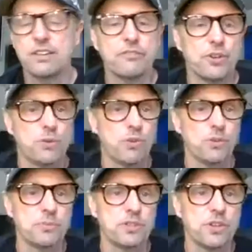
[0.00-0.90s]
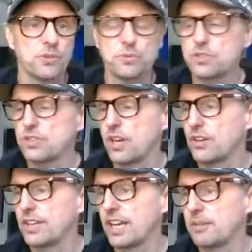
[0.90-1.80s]
I've heard Ronald McDonald's
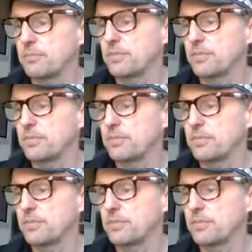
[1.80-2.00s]
turning up.